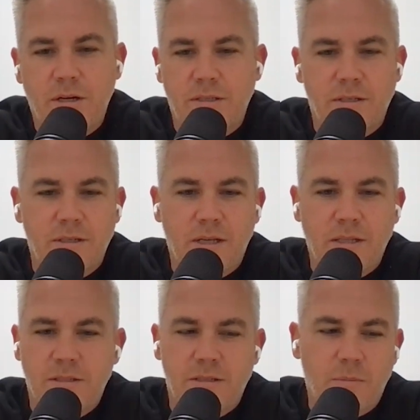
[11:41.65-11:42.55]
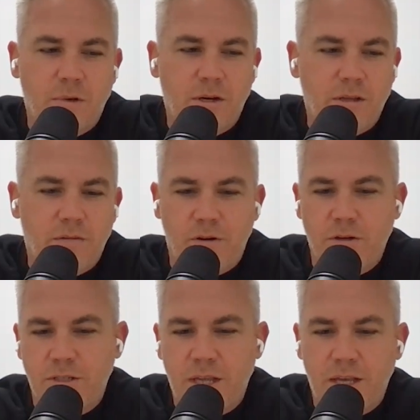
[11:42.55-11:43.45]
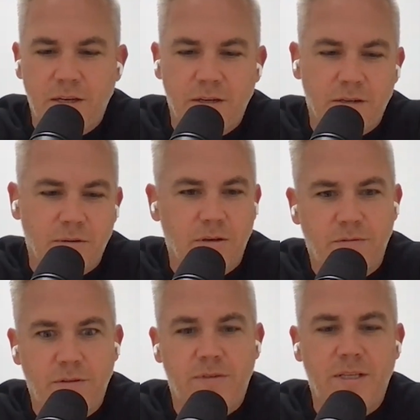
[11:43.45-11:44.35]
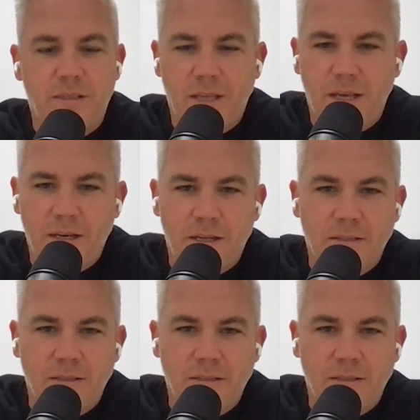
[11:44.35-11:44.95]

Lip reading: It's someone on their first date or their 15th date.